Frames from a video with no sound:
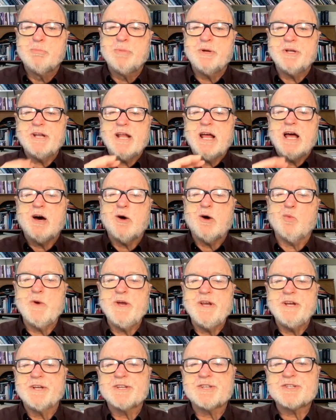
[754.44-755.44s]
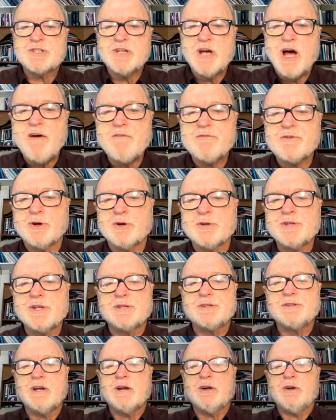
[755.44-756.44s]
But now we discover
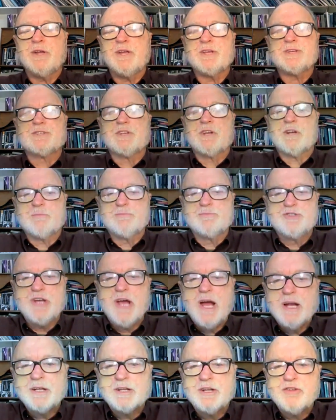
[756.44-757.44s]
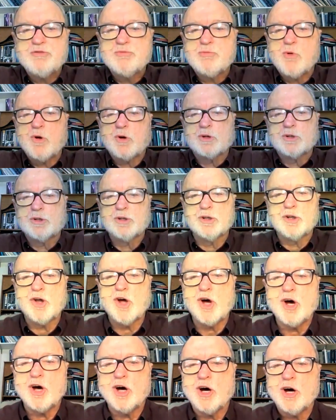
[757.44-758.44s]
that there is an objective moral
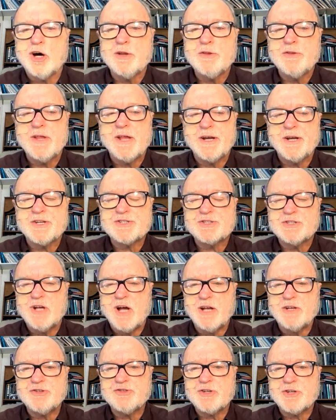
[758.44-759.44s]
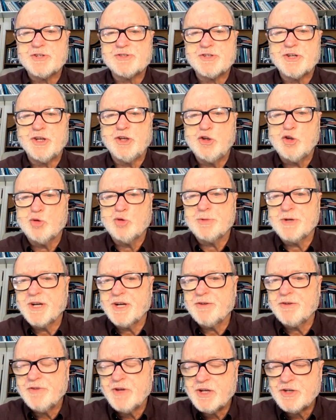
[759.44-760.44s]
law that is not just a human
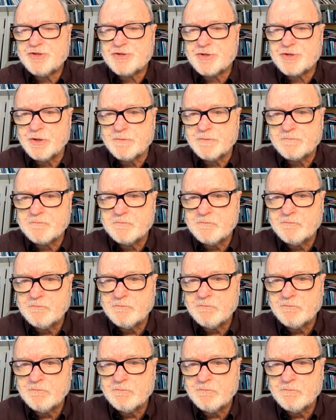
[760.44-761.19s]
invention.